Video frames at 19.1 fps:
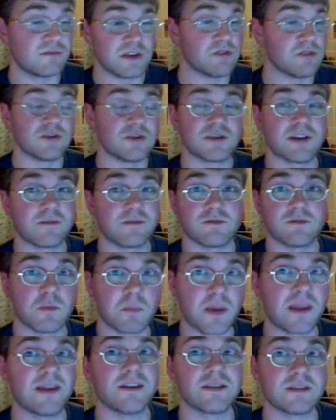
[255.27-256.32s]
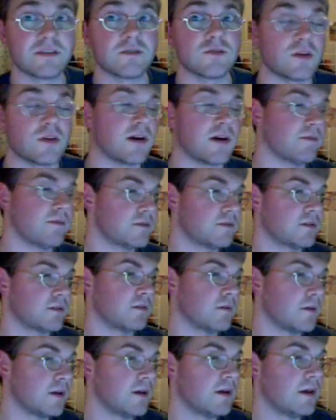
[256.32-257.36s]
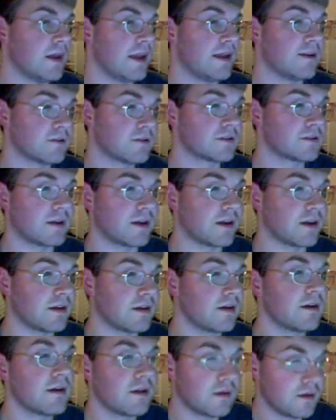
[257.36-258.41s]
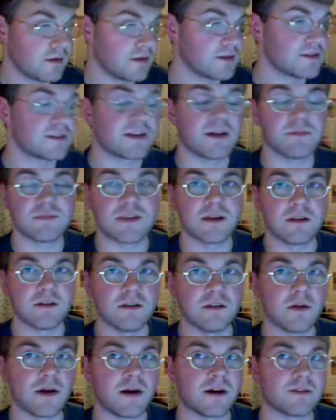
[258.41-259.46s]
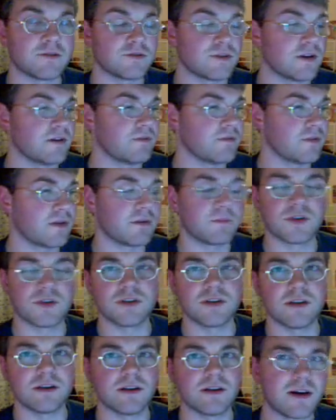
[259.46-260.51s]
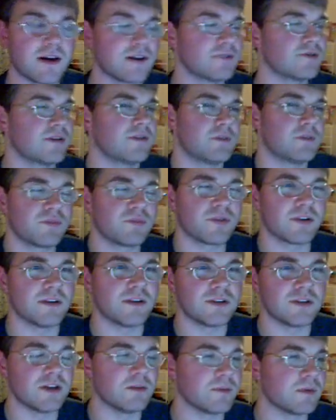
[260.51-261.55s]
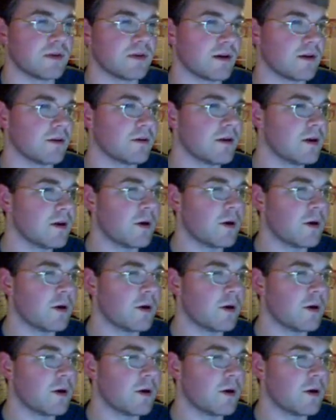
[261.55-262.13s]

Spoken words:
You just have to replace the drive. So it looks like it's time to get a new hard drive for that machine. Hard drives are pretty cheap now.